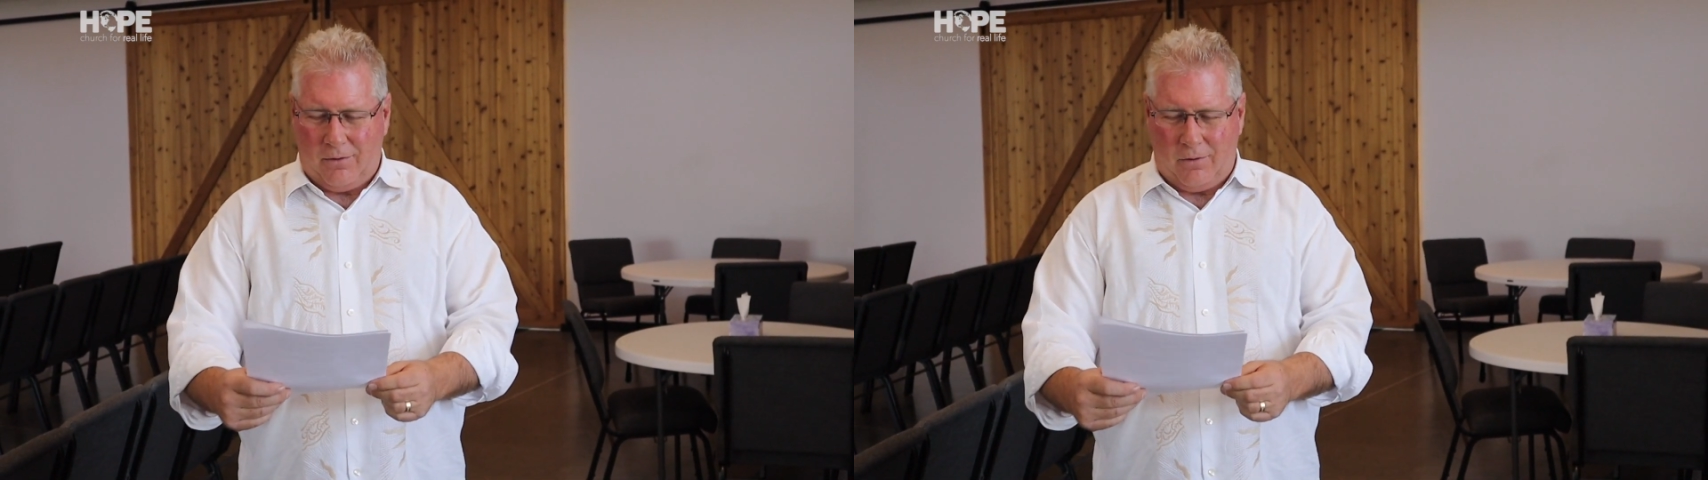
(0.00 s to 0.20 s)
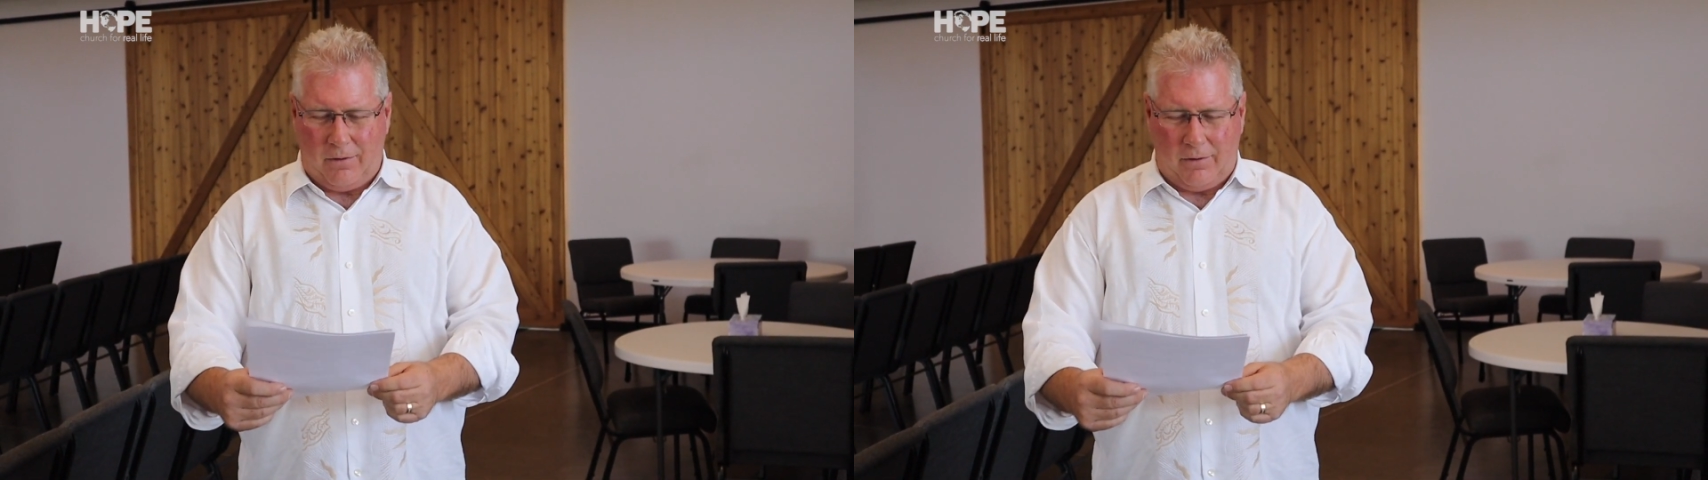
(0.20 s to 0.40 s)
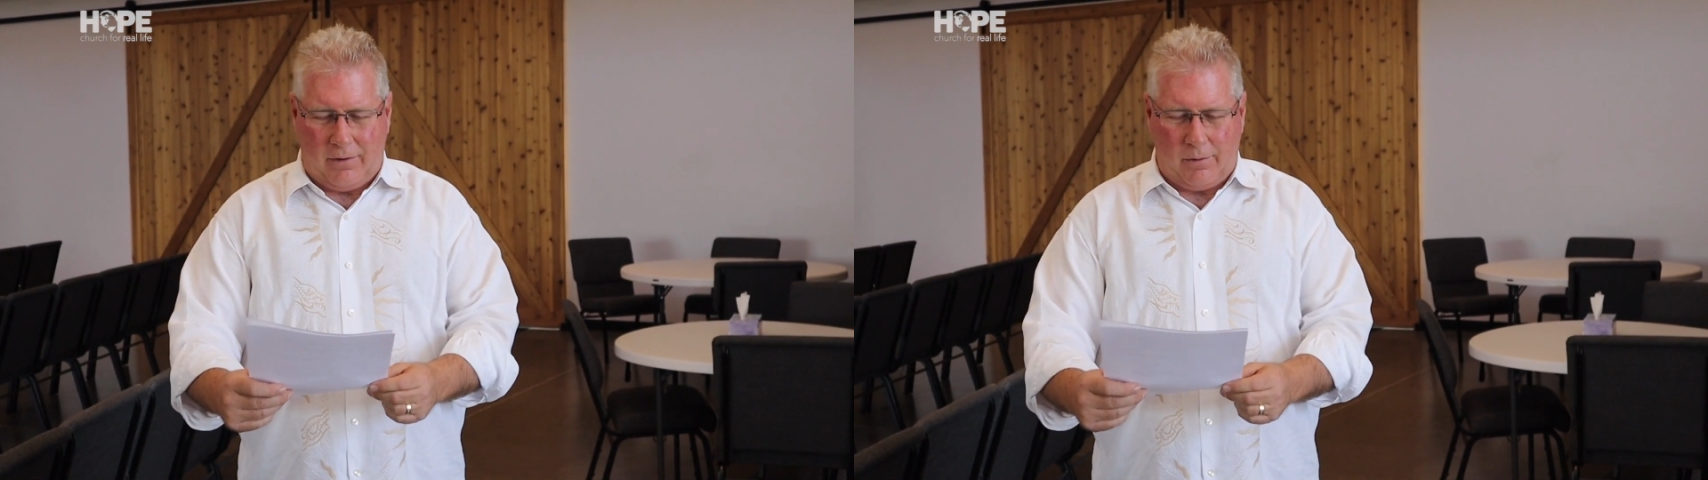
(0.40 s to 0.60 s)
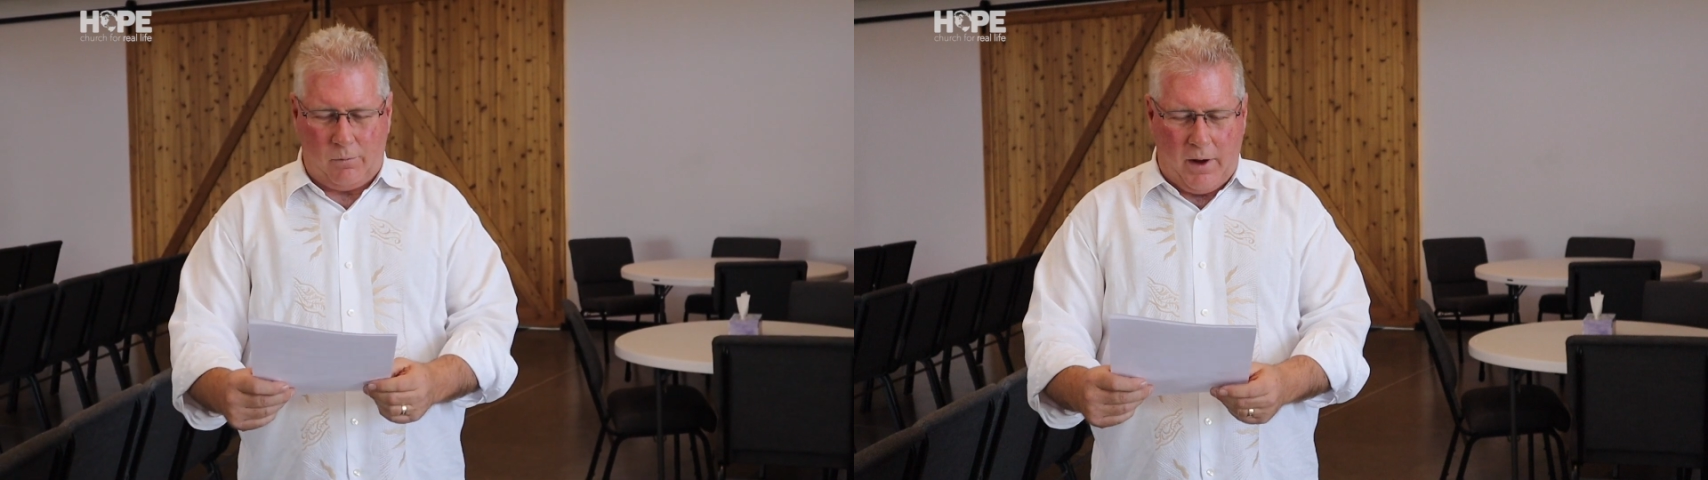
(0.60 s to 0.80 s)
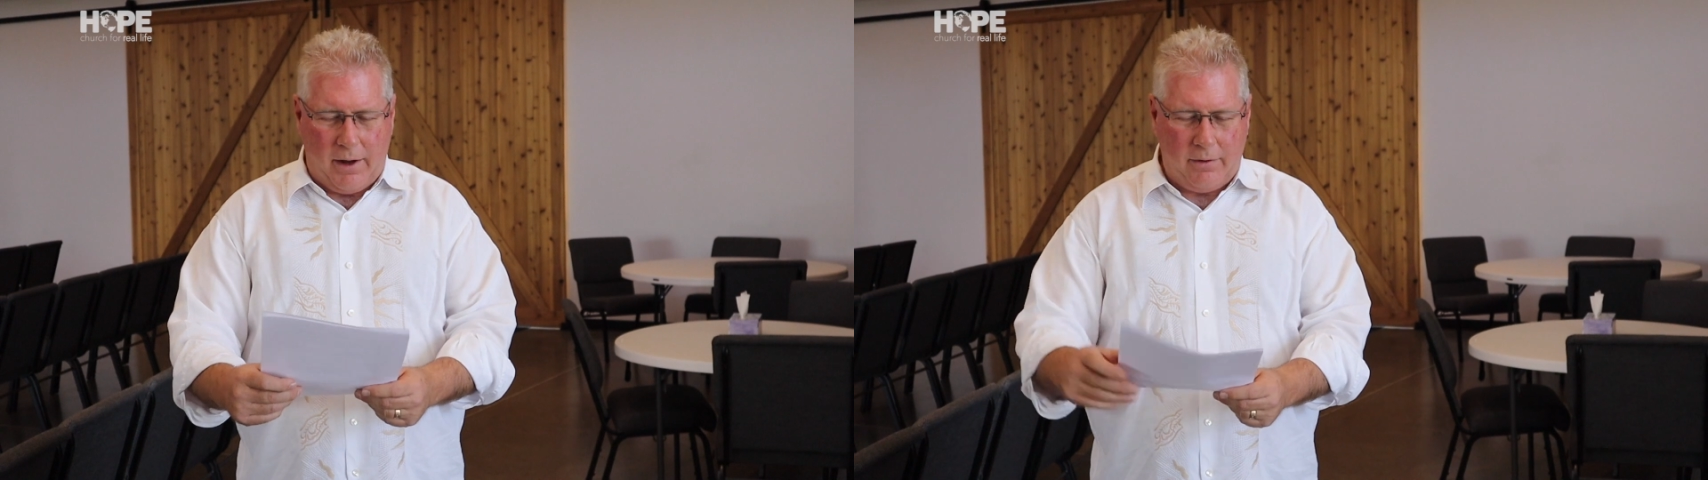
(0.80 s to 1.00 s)
or
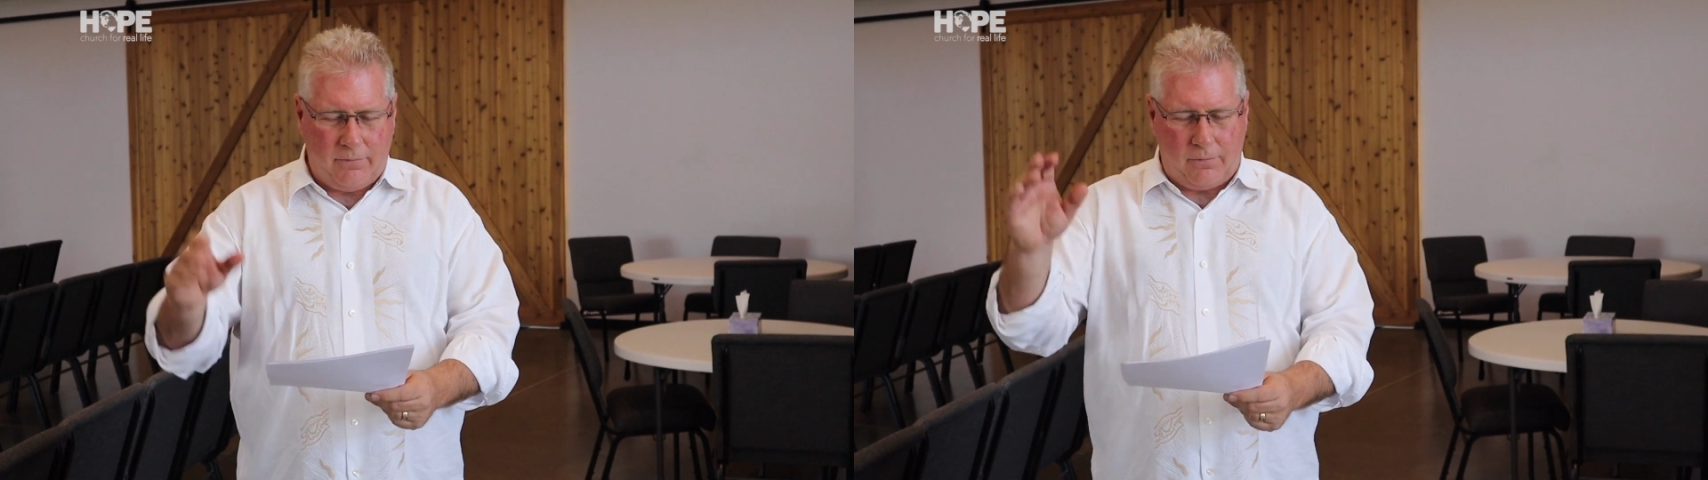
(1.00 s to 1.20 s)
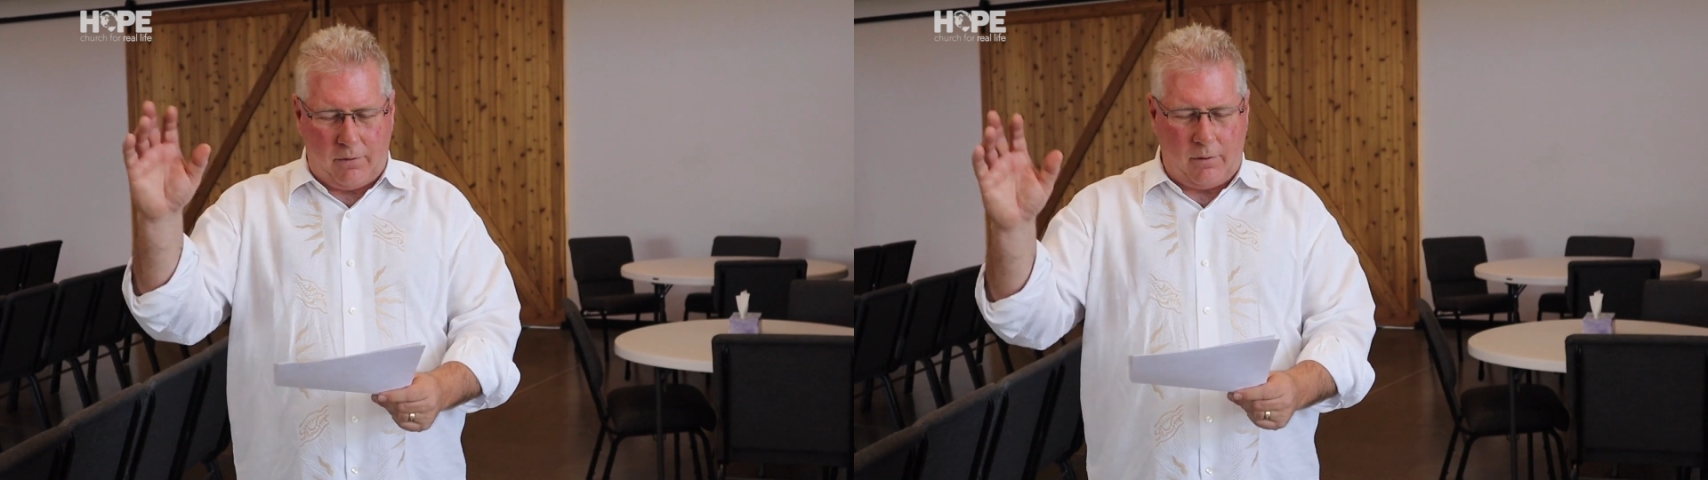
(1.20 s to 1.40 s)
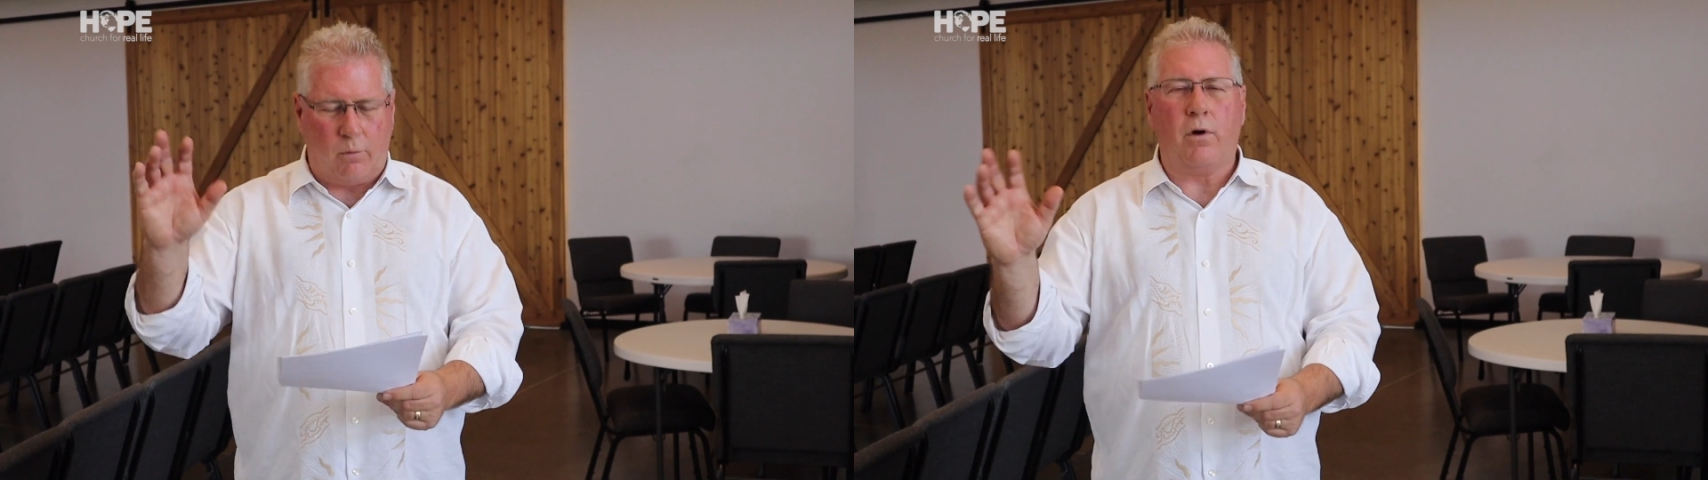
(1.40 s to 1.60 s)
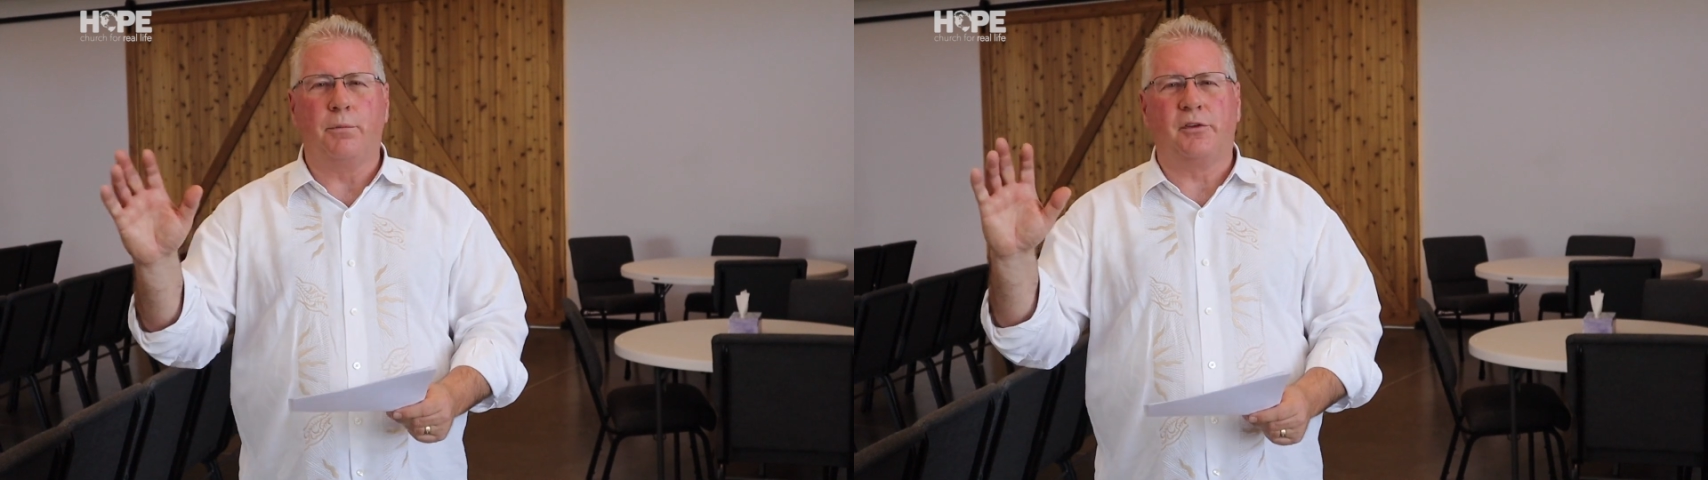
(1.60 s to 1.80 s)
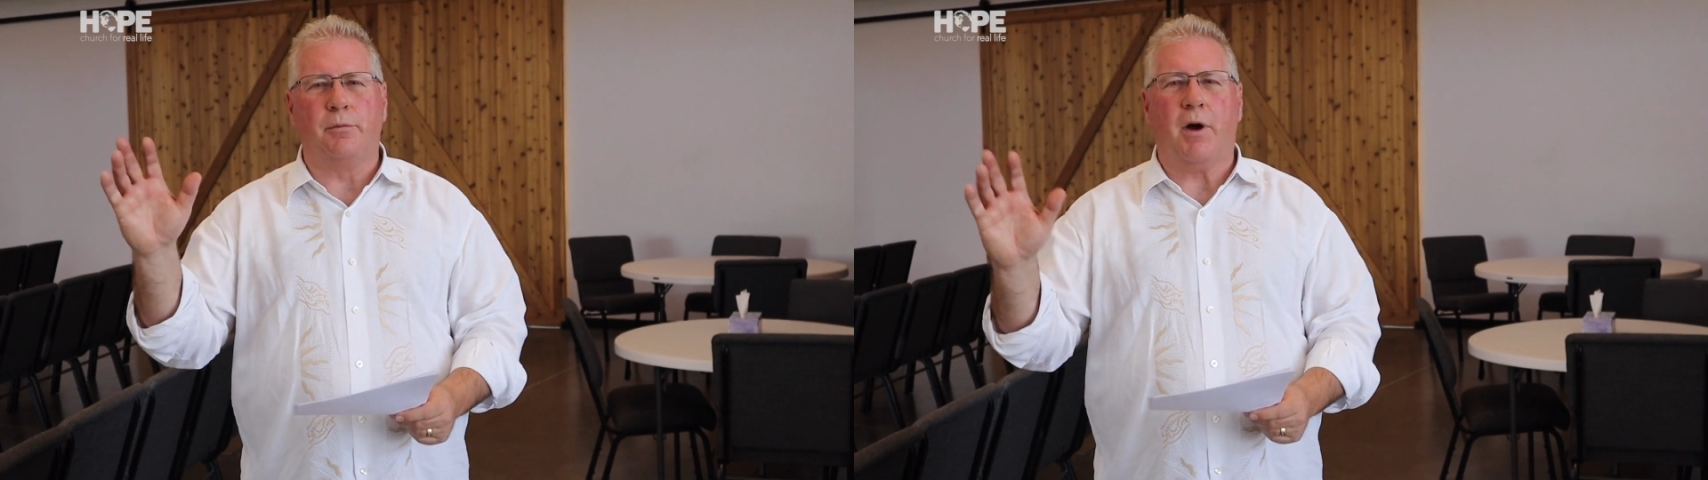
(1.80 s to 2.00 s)
wave or a
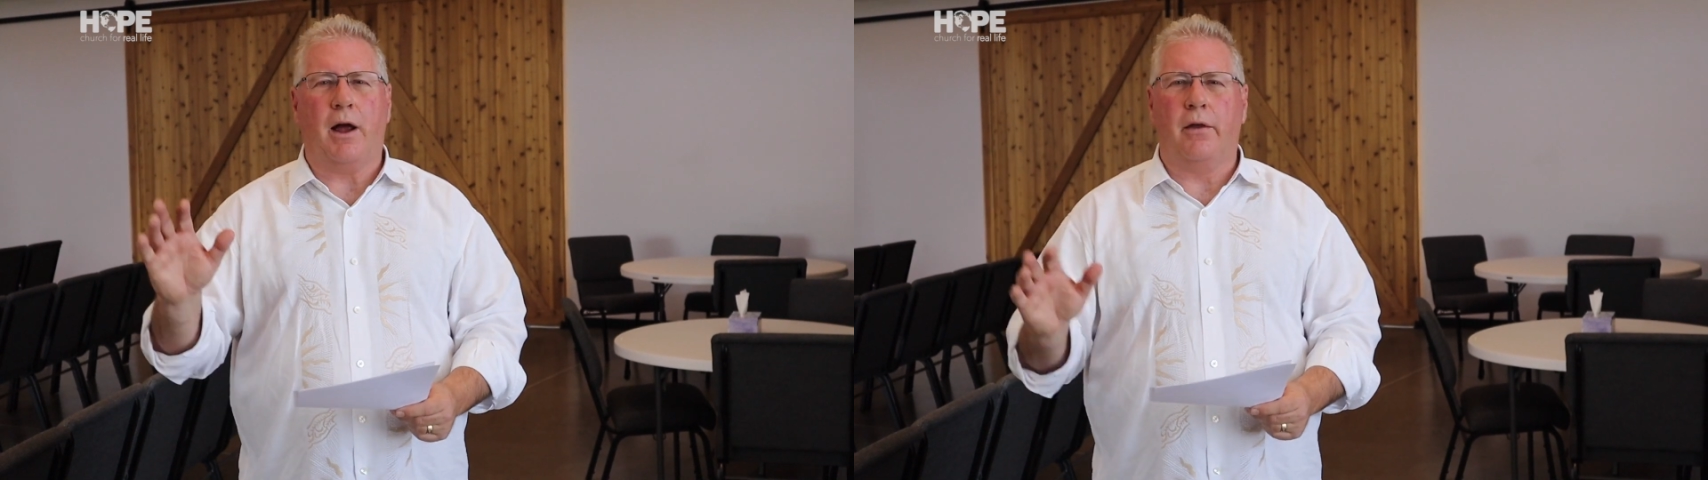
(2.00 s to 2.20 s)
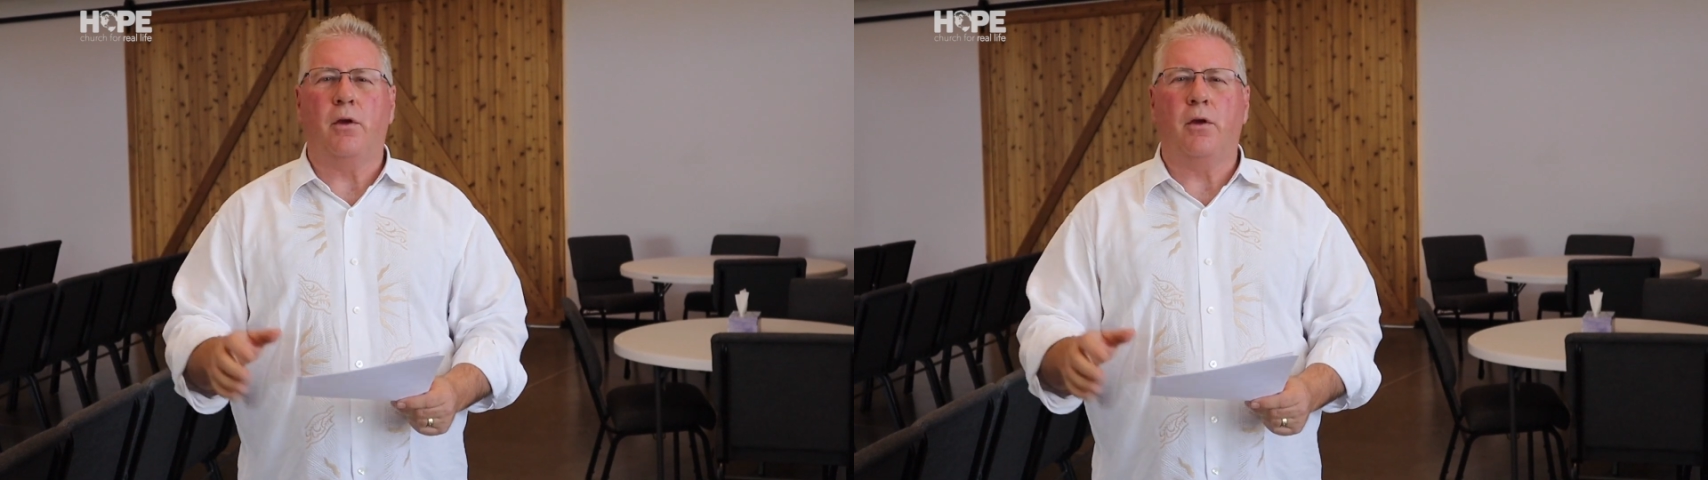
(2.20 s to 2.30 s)
warm smile,